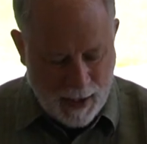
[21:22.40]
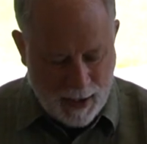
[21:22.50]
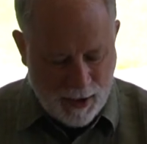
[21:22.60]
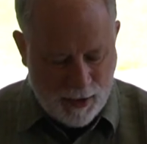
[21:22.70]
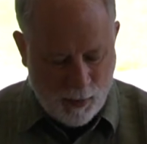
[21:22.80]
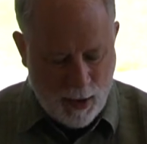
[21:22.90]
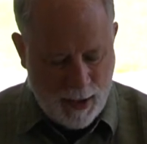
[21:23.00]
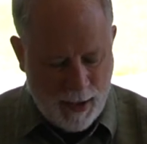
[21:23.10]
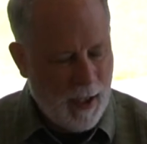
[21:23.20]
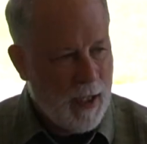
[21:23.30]
This
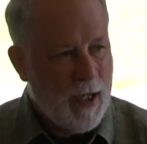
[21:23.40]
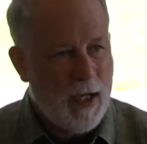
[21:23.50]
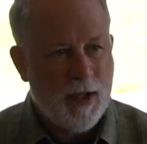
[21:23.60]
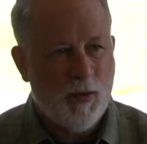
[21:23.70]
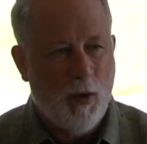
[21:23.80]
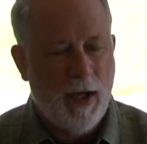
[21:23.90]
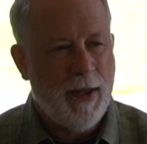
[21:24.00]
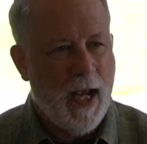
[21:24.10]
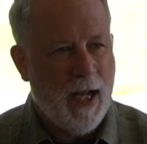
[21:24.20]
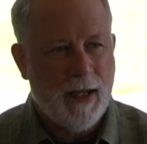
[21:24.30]
one is one
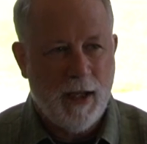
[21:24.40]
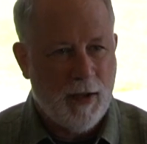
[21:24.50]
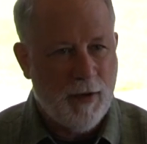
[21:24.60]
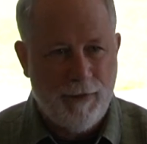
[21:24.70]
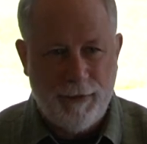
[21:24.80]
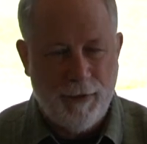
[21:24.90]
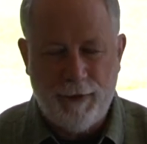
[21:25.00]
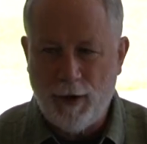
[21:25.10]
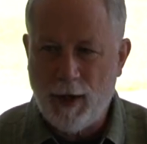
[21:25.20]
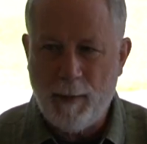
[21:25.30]
that the
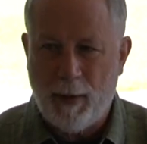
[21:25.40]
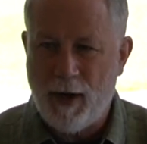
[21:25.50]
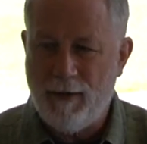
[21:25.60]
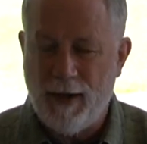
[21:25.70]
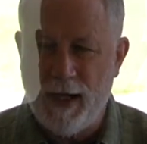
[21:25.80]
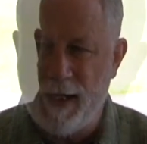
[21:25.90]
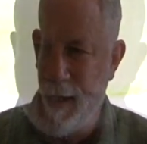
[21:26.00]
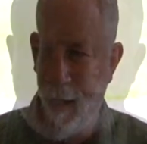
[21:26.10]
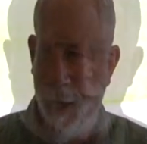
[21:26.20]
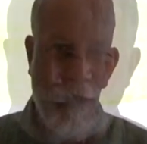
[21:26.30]
fulfilling part of it
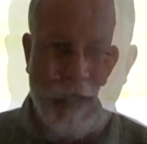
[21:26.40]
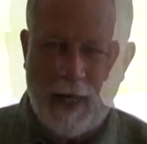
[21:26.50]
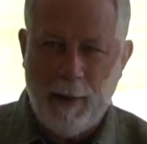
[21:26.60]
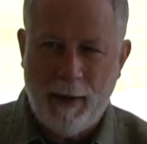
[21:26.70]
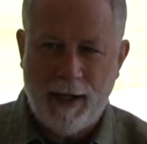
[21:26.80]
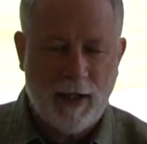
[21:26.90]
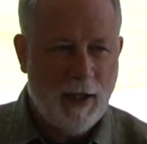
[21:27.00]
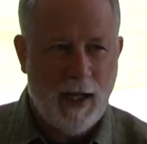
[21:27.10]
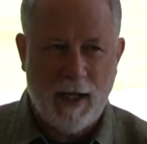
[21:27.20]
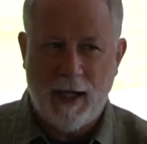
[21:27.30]
is, I feel like I'm on the
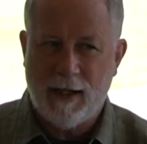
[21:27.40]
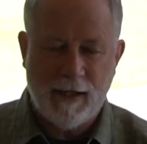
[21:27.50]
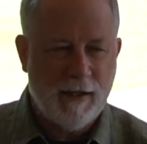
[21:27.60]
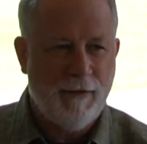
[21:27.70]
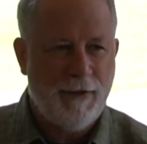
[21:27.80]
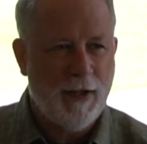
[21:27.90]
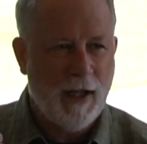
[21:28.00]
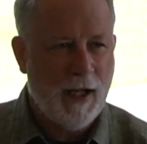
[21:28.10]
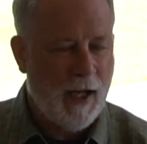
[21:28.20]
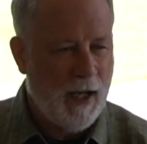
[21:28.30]
clock, it doesn't feel
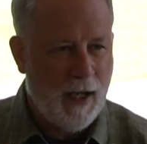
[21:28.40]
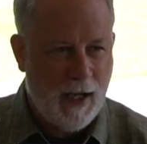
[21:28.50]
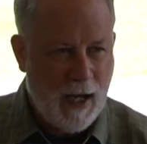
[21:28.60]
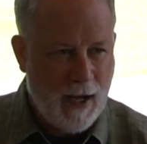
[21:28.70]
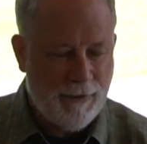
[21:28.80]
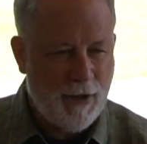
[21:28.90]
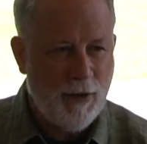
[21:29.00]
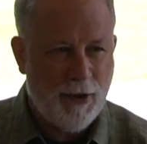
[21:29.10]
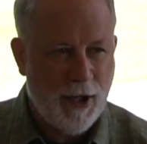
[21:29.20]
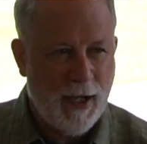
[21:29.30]
like I have
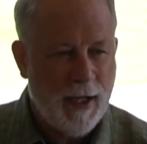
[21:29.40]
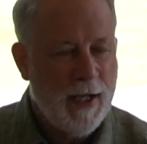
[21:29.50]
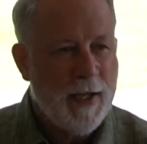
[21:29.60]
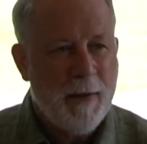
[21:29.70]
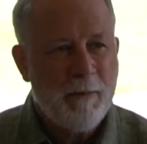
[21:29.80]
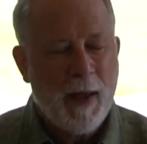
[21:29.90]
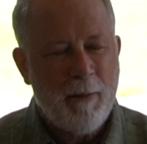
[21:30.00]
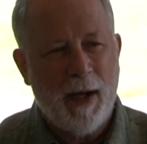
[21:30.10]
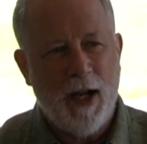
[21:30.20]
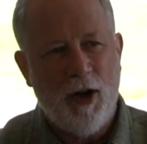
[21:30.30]
to thing,
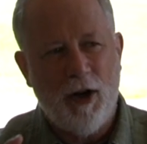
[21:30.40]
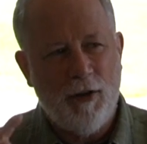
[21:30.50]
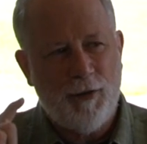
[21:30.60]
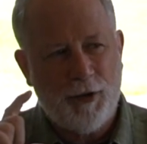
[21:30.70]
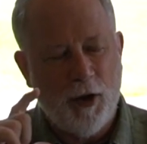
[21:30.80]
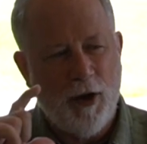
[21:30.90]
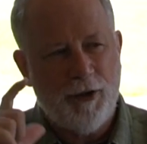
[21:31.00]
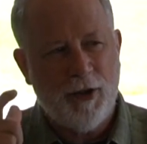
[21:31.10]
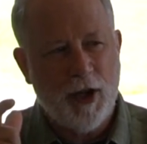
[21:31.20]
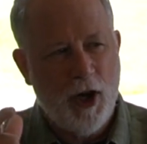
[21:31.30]
but I also
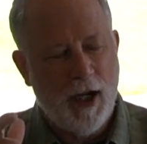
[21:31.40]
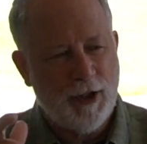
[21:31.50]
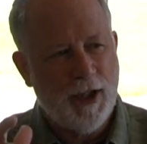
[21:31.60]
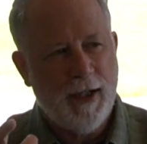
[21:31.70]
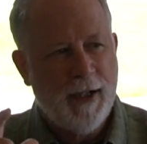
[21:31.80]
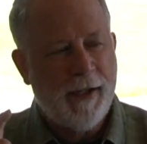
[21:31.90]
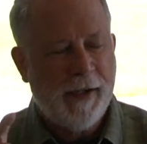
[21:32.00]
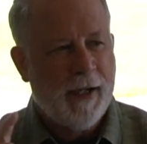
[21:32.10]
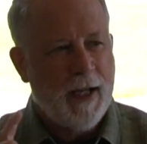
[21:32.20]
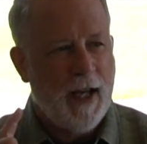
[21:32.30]
caution,
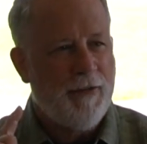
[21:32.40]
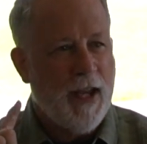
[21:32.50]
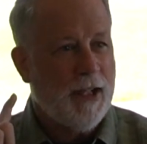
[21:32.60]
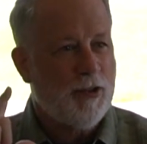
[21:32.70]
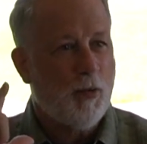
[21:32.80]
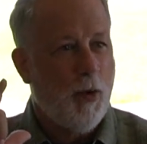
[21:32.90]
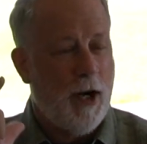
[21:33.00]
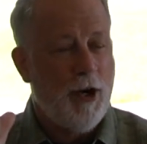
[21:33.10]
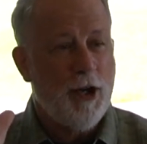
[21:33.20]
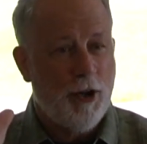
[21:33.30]
if that's
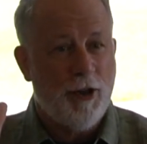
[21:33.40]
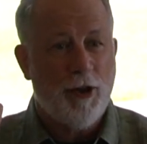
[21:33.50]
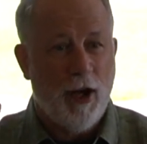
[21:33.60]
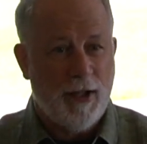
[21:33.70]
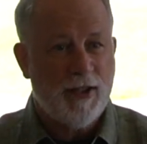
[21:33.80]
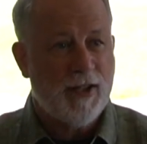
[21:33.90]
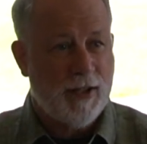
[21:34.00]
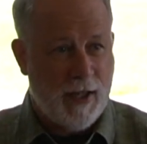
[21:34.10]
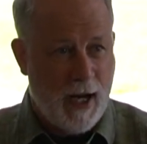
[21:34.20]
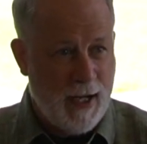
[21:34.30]
where your thoughts
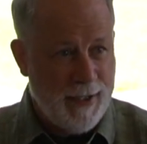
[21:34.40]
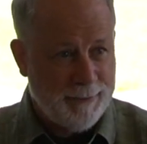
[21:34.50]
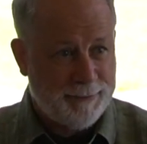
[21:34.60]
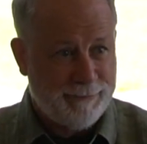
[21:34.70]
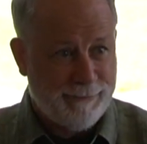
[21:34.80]
stay,